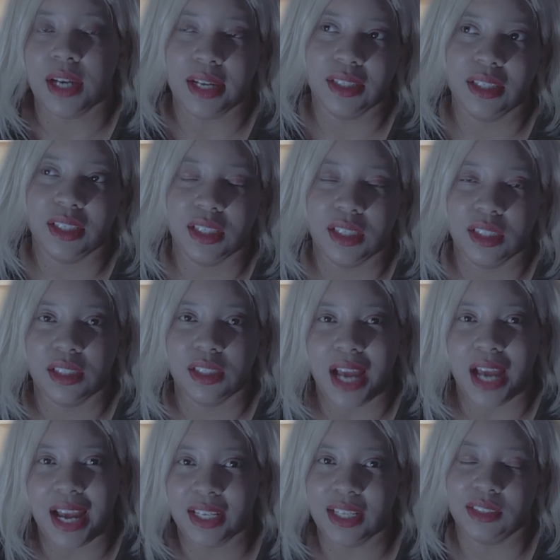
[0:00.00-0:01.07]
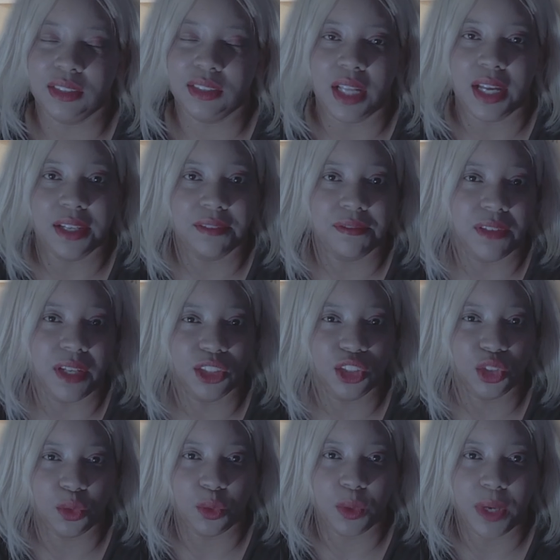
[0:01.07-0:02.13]
Kind of I guess like
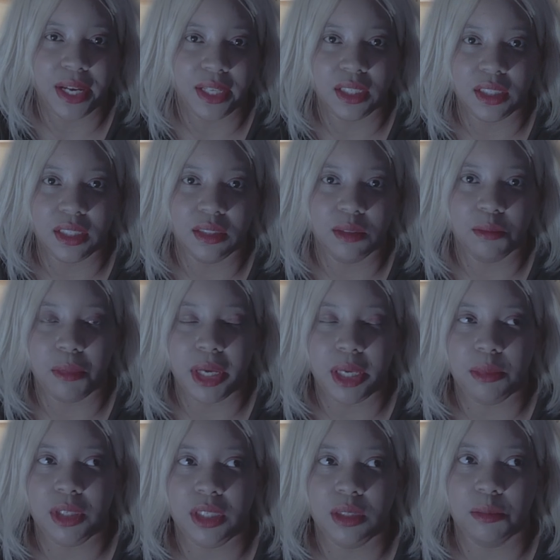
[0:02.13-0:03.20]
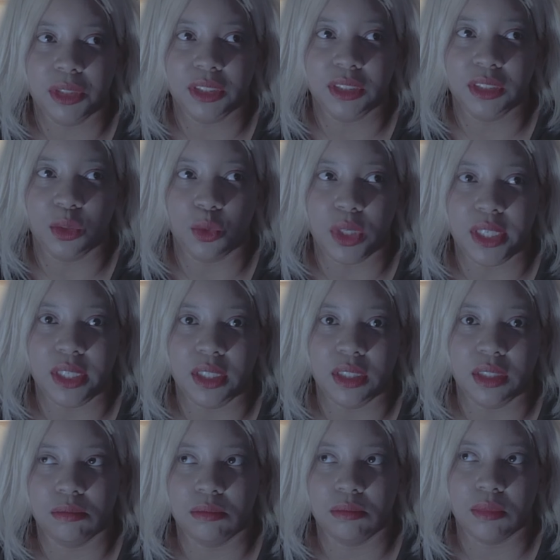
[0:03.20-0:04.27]
fluctuating maybe
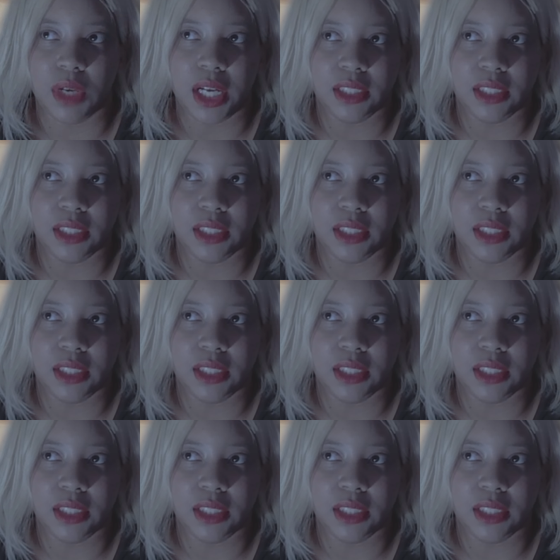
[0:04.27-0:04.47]
between,